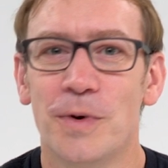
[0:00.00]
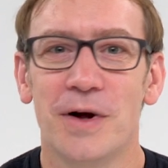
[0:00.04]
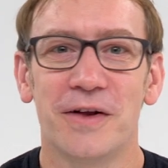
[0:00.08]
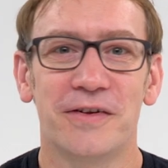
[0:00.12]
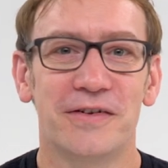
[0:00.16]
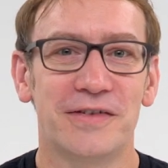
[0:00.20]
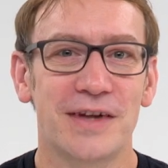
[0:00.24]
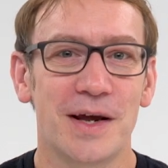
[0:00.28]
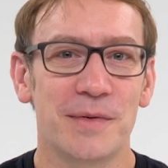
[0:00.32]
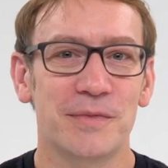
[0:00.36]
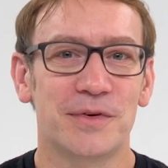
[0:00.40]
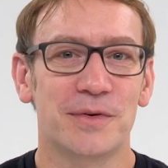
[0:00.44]
While
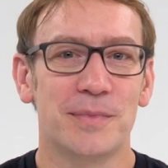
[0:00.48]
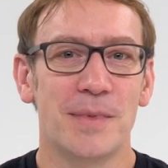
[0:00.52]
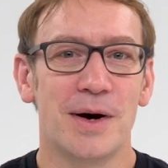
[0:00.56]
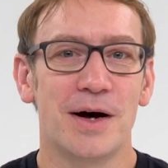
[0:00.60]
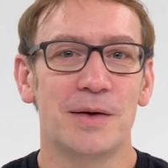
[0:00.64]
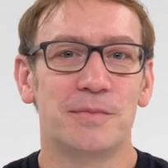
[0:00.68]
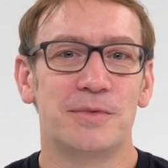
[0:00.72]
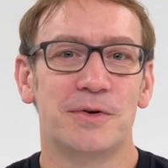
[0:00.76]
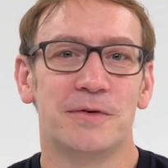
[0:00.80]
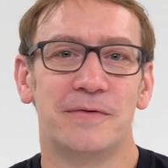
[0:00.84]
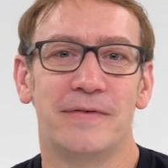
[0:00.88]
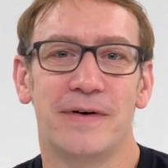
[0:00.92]
STEM
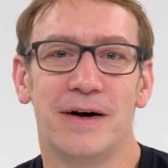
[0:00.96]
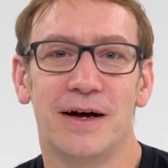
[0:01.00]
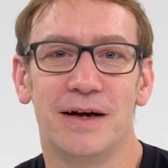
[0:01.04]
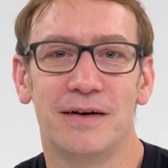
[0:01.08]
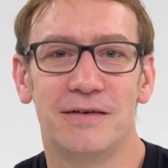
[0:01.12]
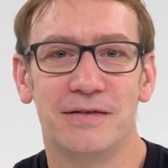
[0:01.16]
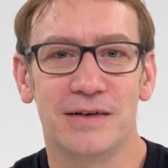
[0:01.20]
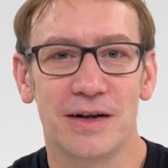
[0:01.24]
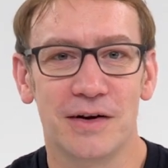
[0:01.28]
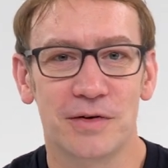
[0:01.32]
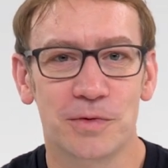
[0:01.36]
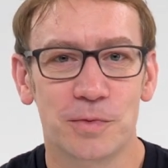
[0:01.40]
Smart
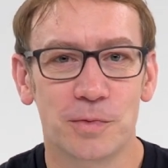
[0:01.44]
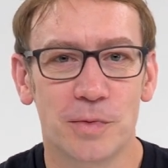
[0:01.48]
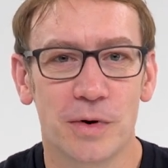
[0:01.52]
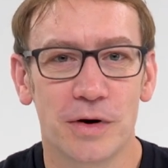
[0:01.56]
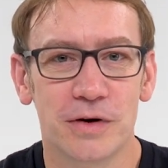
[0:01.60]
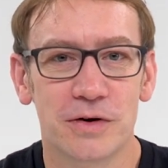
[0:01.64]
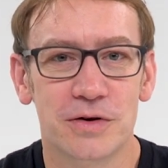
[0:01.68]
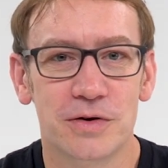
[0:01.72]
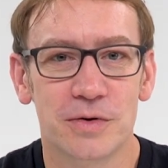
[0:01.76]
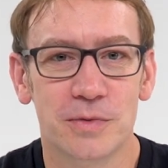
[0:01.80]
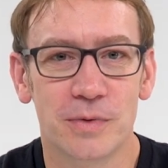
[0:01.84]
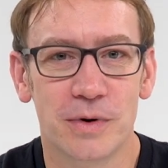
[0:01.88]
provides this
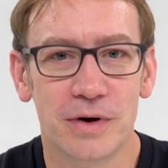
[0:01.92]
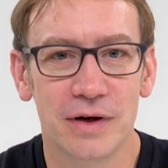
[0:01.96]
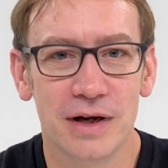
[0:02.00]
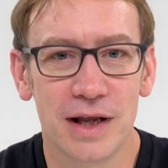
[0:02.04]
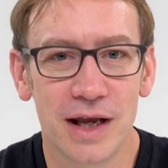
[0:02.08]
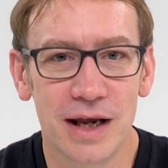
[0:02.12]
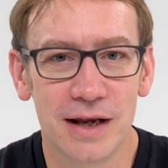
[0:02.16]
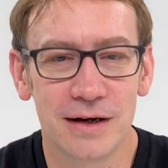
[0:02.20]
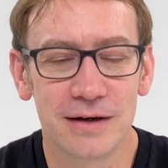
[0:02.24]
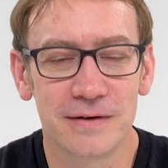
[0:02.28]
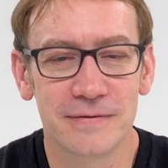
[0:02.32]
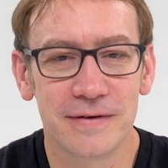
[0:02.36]
one-to-one
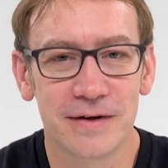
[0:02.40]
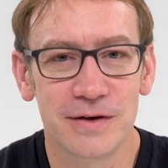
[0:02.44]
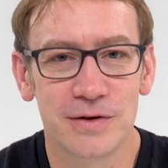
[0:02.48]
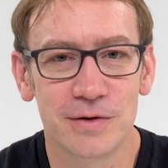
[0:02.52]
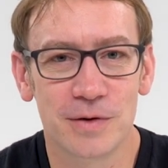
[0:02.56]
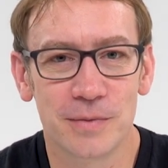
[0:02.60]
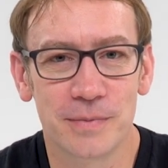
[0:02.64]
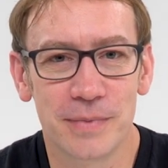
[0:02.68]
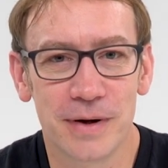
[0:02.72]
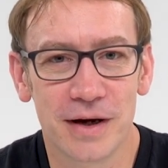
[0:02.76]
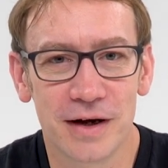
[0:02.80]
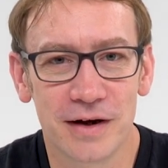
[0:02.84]
-one
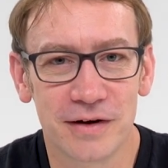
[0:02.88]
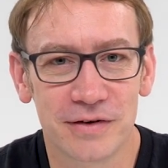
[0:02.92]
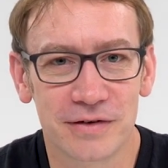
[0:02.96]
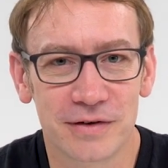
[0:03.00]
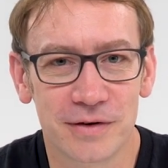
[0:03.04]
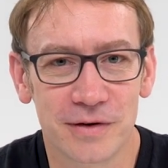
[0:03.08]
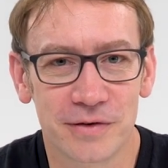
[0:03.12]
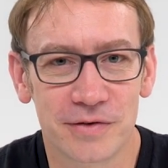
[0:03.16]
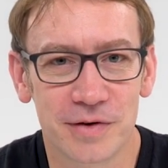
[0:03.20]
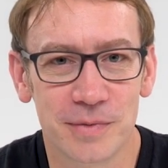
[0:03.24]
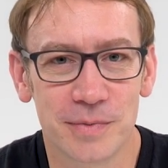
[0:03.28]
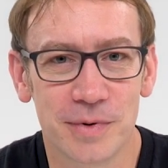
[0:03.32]
individual
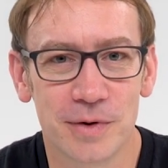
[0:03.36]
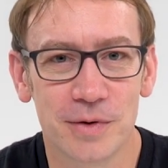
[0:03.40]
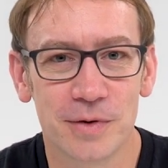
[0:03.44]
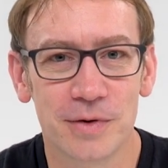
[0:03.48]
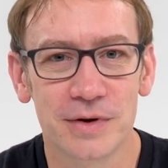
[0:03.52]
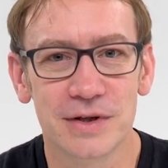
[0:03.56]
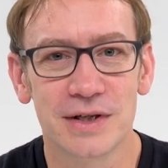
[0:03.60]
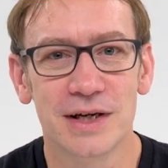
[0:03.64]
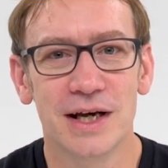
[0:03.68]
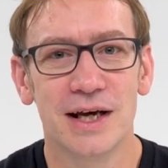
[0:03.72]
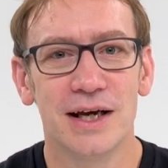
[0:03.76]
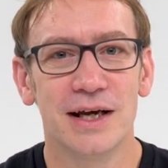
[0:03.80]
personal
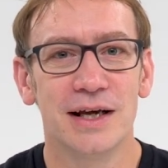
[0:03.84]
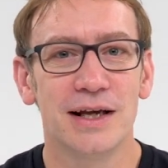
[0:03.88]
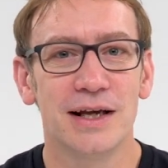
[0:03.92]
support,